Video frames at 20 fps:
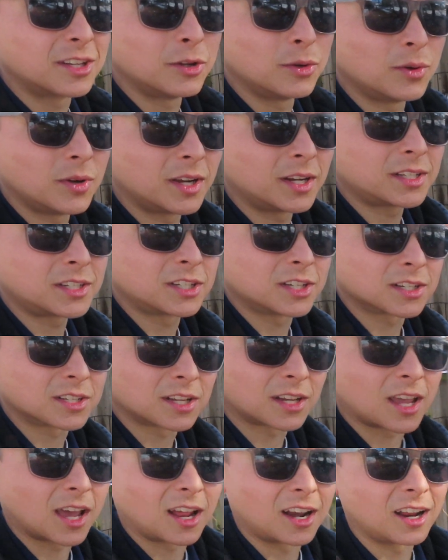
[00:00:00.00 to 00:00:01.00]
to it just
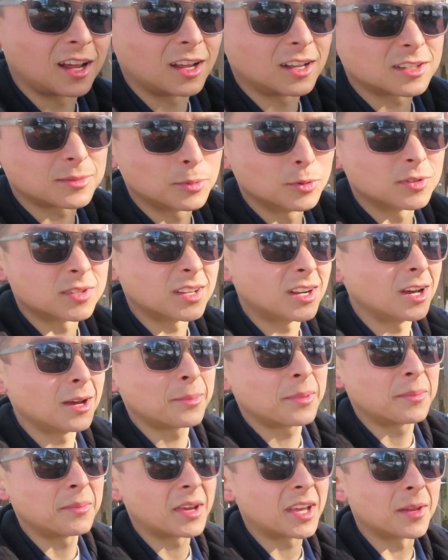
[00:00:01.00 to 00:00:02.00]
to kind of spruce it
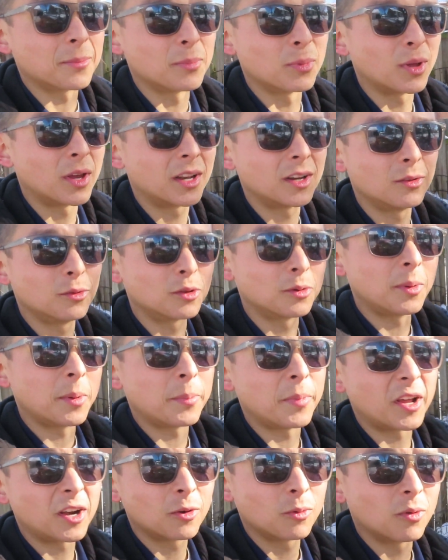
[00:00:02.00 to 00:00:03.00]
up and make it blend a little
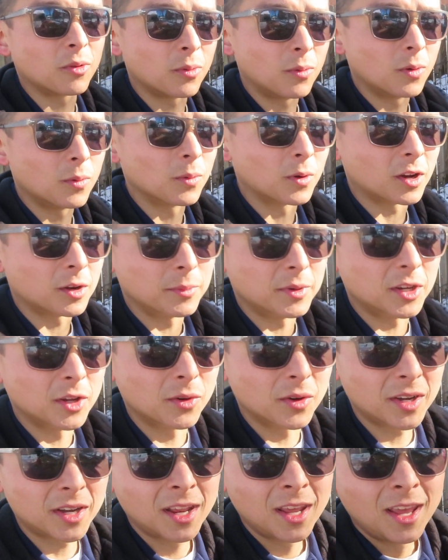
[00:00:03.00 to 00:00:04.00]
bit better with what we're gonna be
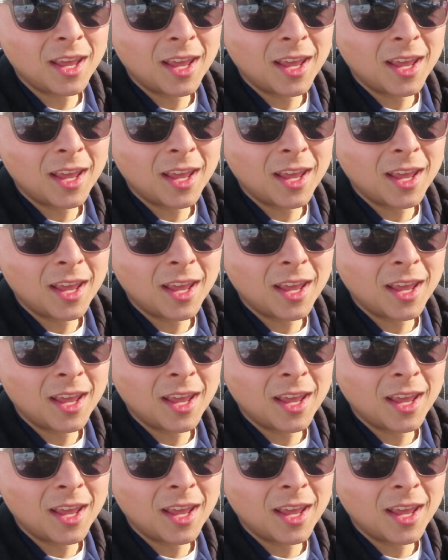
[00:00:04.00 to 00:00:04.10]
doing.